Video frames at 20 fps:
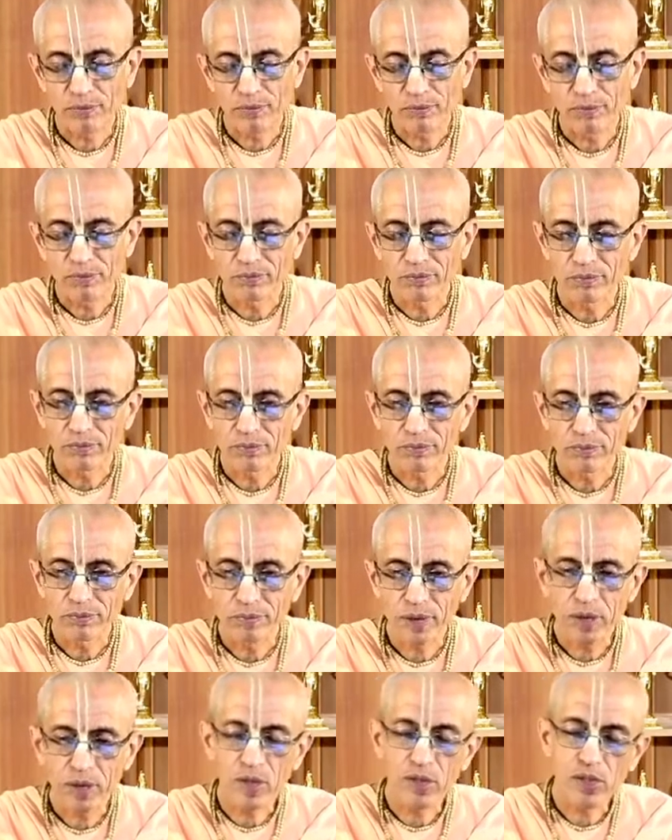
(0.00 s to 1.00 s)
mm,
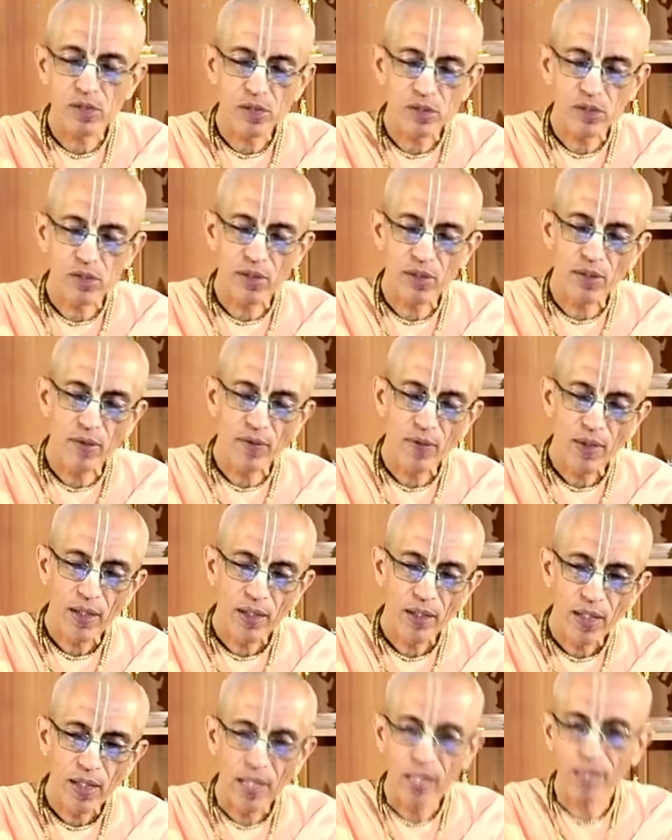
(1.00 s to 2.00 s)
because uh,
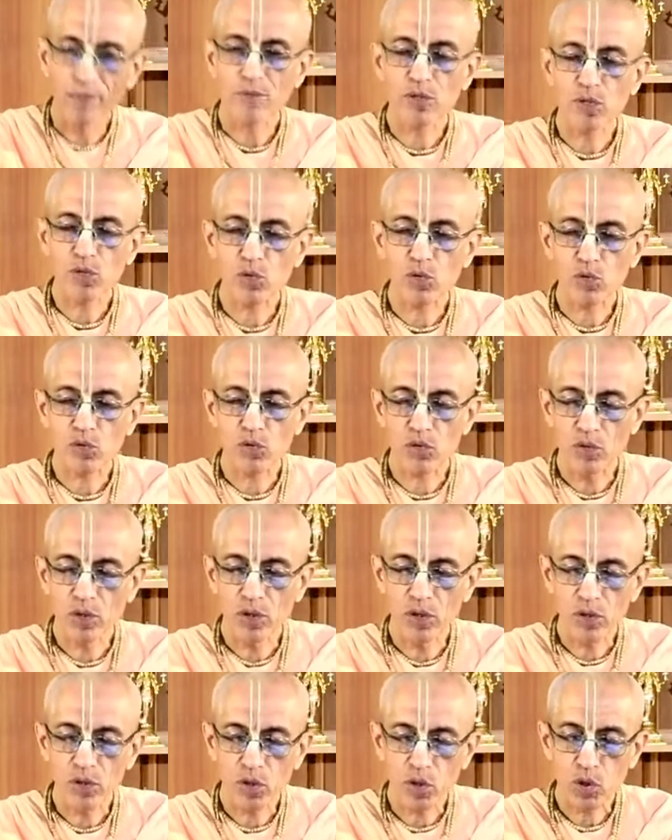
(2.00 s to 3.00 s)
I am st-
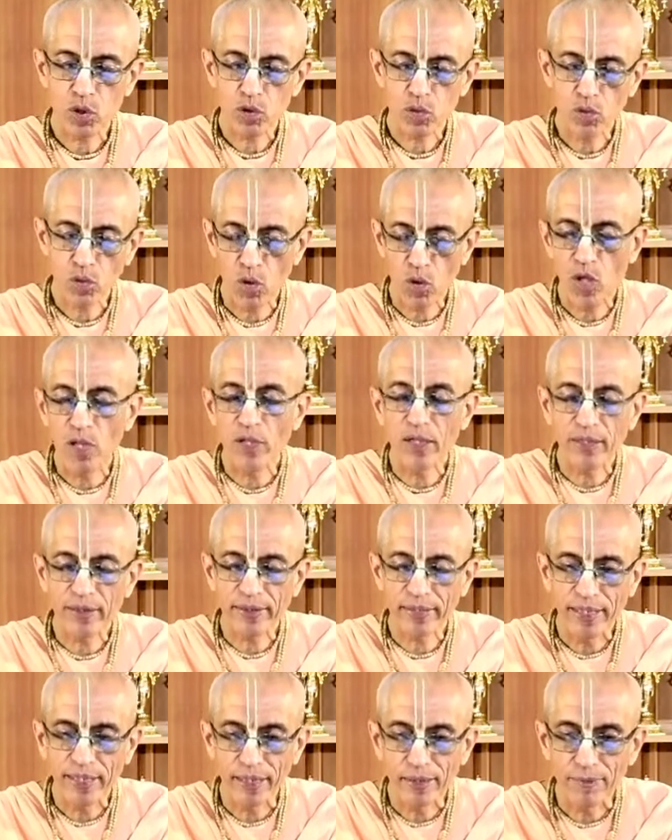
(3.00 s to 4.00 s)
uh, stronger
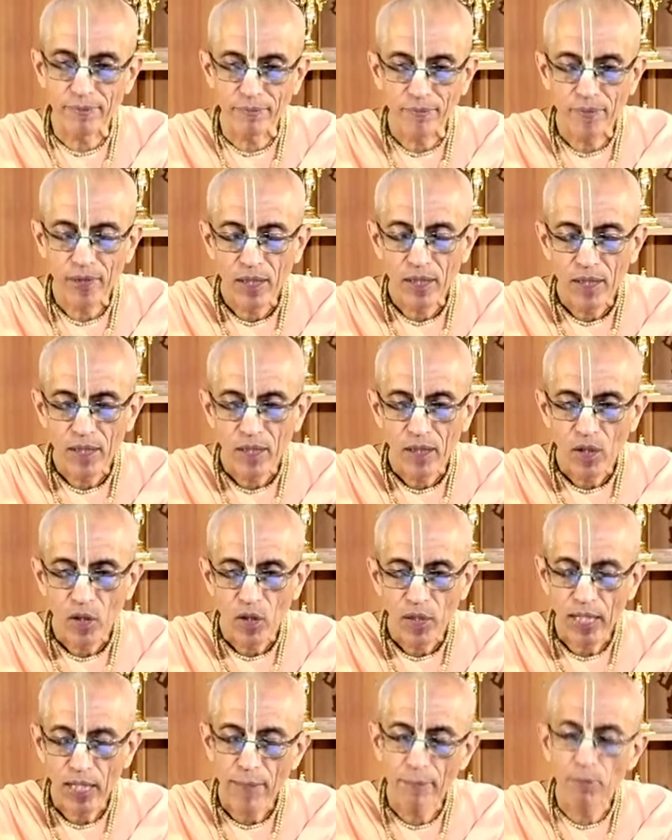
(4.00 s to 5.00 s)
than him
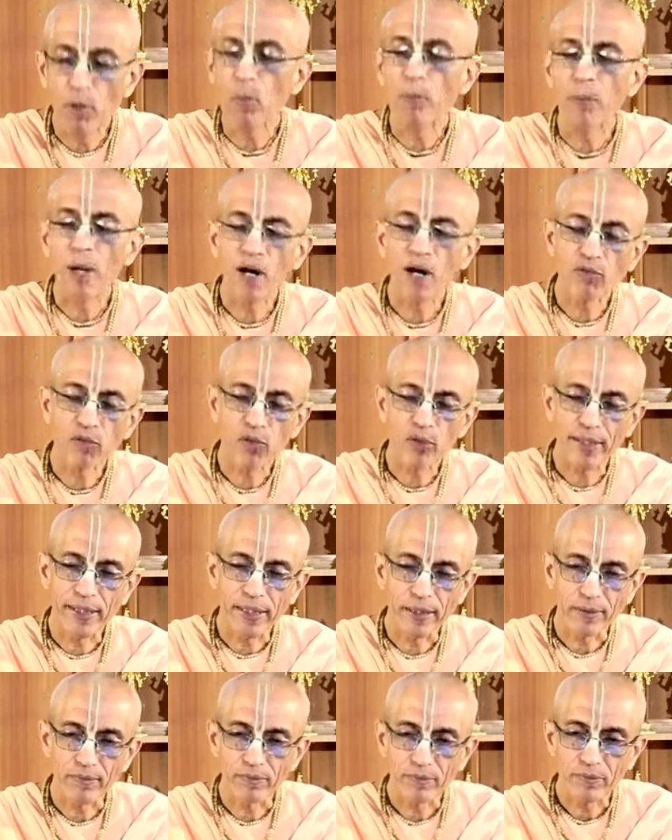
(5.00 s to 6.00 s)
or I am more powerful than
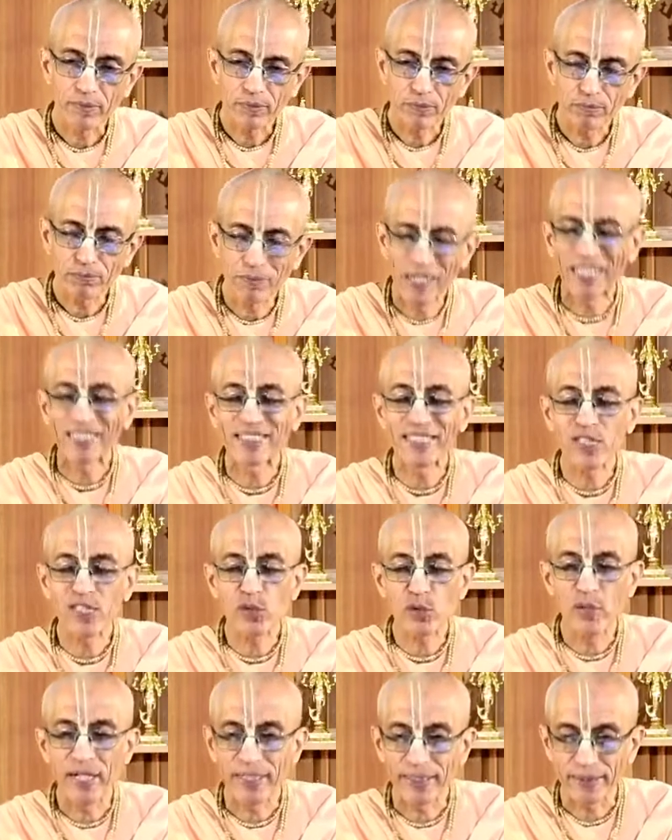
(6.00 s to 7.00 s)
him. Might is
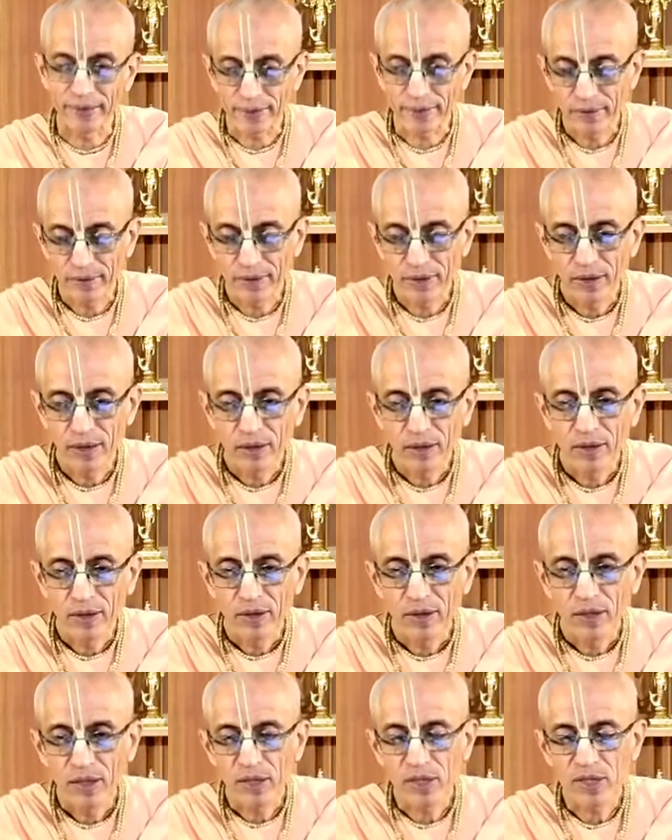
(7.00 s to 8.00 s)
right.
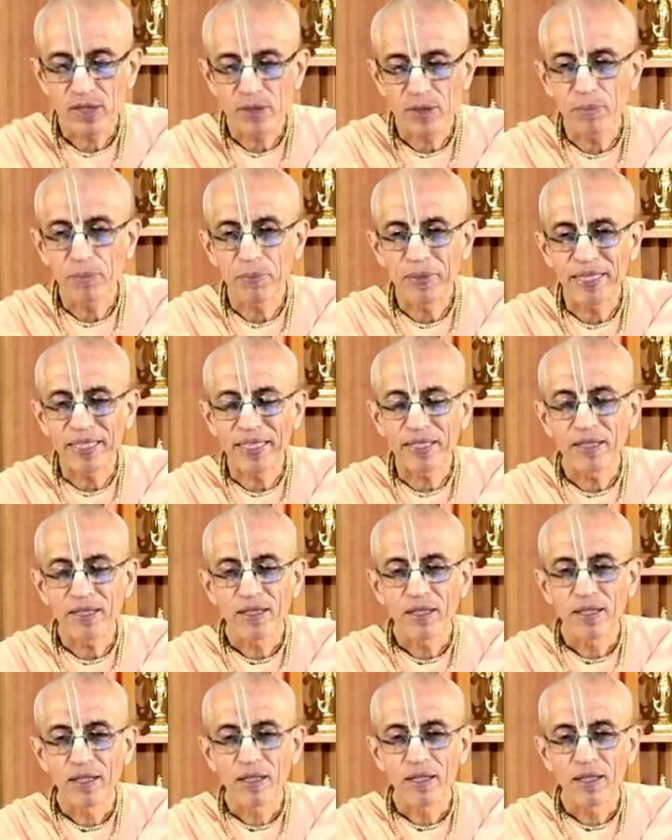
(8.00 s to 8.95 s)
simply